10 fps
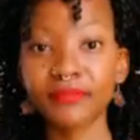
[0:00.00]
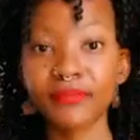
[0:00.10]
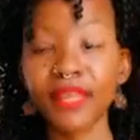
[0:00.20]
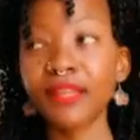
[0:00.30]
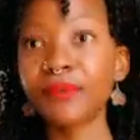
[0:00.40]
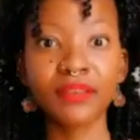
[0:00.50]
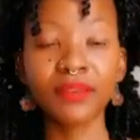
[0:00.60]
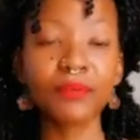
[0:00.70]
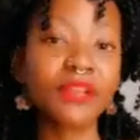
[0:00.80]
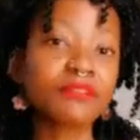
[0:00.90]
Anyway,
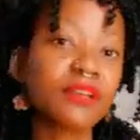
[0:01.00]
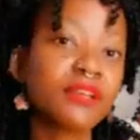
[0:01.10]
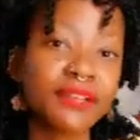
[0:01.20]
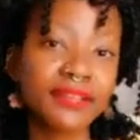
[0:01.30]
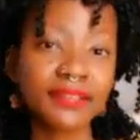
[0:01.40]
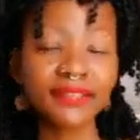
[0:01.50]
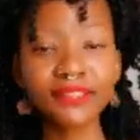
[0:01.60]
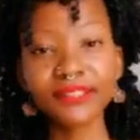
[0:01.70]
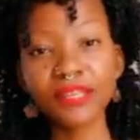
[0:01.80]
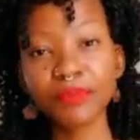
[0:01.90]
whatever. Let's
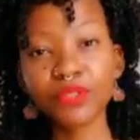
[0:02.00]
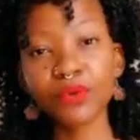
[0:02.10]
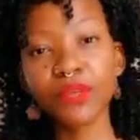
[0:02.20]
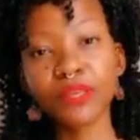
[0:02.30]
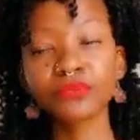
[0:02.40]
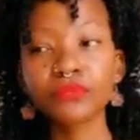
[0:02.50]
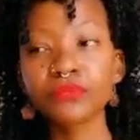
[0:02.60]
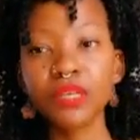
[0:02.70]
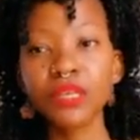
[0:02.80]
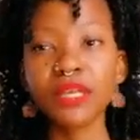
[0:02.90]
just keep on talking.
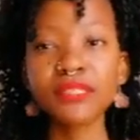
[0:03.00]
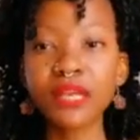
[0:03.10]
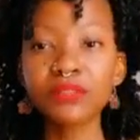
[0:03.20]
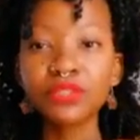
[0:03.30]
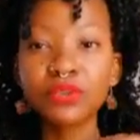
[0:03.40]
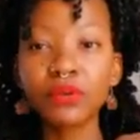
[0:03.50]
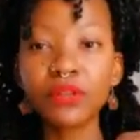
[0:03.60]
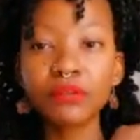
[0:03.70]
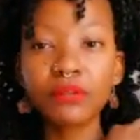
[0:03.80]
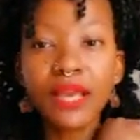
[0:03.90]
A sound to
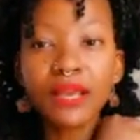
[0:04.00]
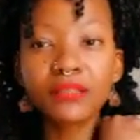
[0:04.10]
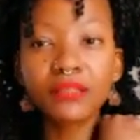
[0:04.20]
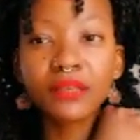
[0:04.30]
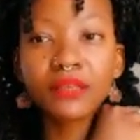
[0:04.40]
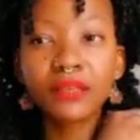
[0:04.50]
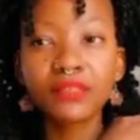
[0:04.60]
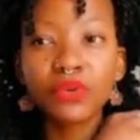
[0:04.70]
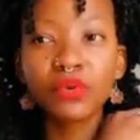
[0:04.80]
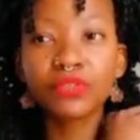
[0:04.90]
audio lag, uh,
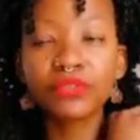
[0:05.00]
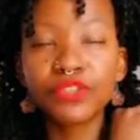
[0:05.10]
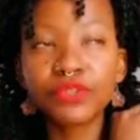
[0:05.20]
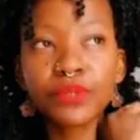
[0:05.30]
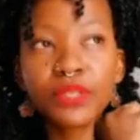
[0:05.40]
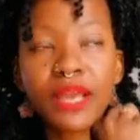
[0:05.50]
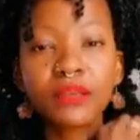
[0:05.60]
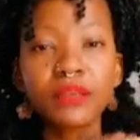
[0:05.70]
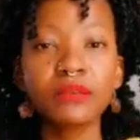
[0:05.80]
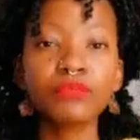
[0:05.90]
to, or to visual lag.
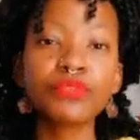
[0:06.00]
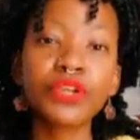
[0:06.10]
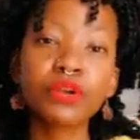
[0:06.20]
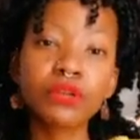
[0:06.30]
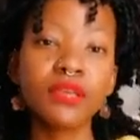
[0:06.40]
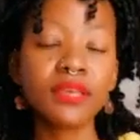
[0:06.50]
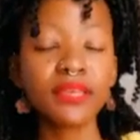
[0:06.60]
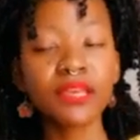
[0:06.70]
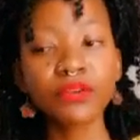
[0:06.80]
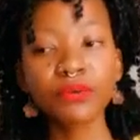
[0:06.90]
Moving on.
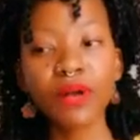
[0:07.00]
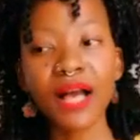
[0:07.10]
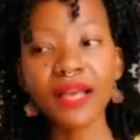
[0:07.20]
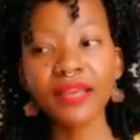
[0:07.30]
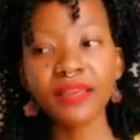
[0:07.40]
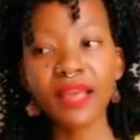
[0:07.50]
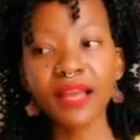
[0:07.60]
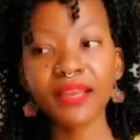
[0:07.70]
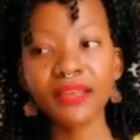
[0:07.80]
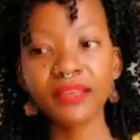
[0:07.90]
Yeah, no, I
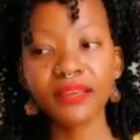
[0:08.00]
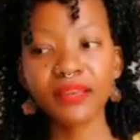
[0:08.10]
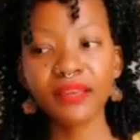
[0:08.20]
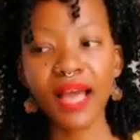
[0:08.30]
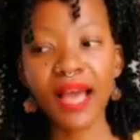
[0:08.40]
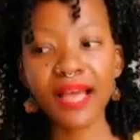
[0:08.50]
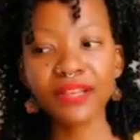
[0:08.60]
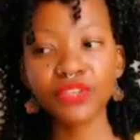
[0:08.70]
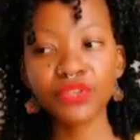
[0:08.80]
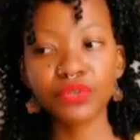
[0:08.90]
I had
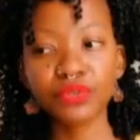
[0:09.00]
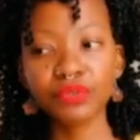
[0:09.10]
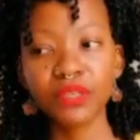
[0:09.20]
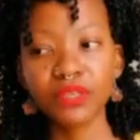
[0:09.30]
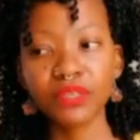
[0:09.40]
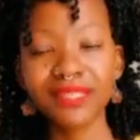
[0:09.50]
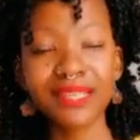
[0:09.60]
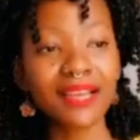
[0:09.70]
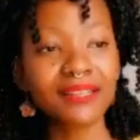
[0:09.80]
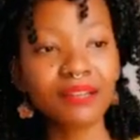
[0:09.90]
to
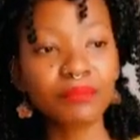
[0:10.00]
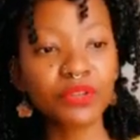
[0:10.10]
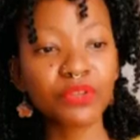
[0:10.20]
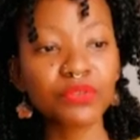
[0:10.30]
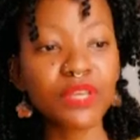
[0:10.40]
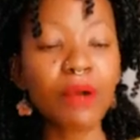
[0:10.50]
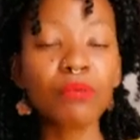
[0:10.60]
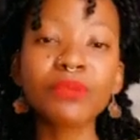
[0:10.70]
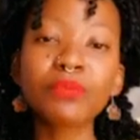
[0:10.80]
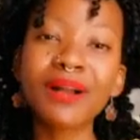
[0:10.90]
decide that I'm gonna use. Yeah, I
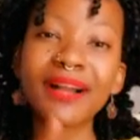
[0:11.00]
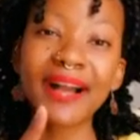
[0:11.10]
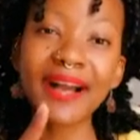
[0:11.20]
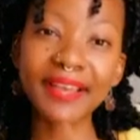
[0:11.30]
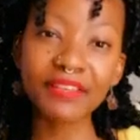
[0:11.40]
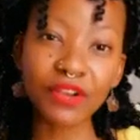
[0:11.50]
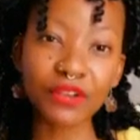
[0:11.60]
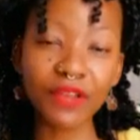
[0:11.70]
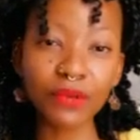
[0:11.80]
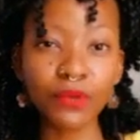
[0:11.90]
wanted one guy. If I could
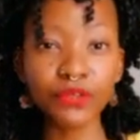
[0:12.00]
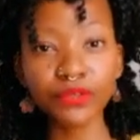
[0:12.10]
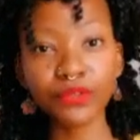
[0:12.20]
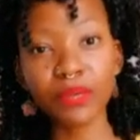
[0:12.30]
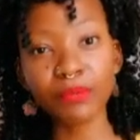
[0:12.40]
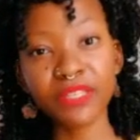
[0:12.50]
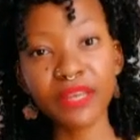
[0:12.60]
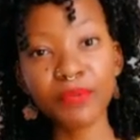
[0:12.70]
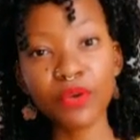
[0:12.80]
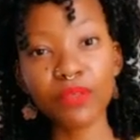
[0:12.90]
find one dude that would take
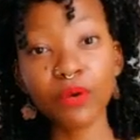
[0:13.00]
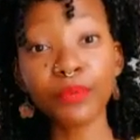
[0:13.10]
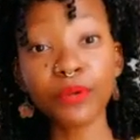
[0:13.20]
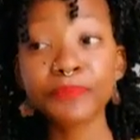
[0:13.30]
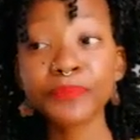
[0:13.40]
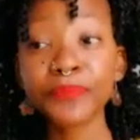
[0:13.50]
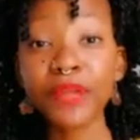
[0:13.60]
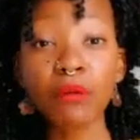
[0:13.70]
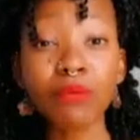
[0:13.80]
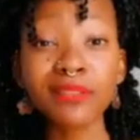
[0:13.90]
me home, that would be great.
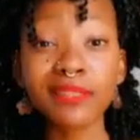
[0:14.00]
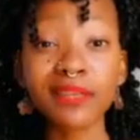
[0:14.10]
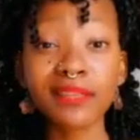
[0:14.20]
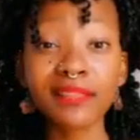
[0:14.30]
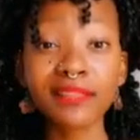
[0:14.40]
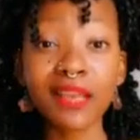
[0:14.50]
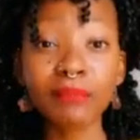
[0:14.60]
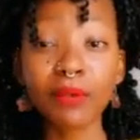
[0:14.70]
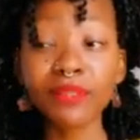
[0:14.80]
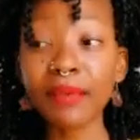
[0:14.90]
I was single at the time.
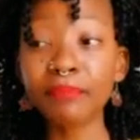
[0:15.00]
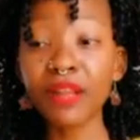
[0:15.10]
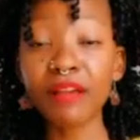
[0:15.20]
I was happy to have a